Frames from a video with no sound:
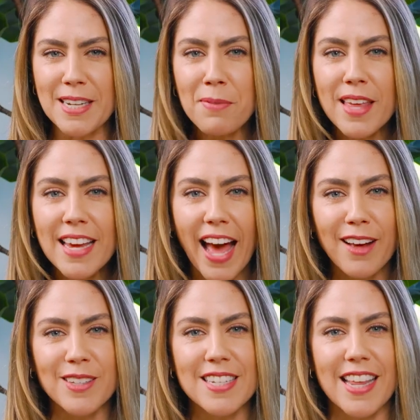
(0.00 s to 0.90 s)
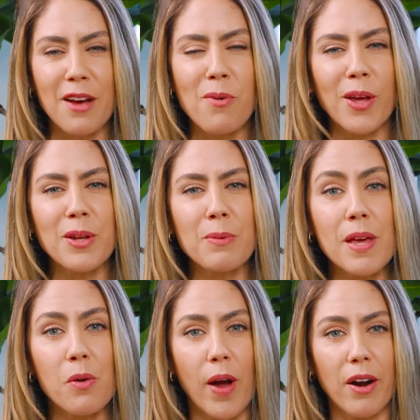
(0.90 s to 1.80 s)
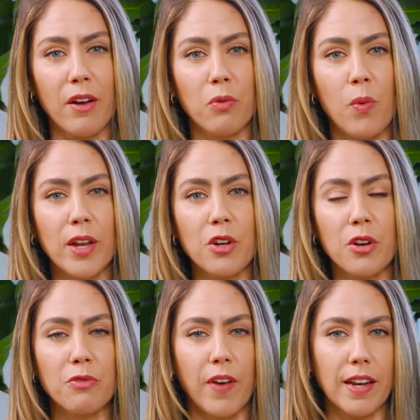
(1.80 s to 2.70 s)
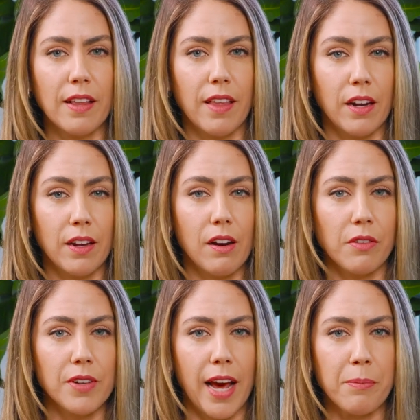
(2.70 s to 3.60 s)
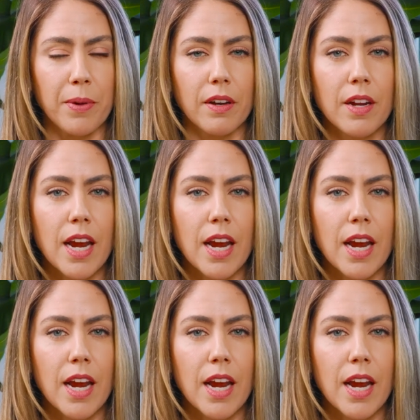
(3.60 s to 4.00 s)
something else that I want you to be aware of when you're fighting that can often happen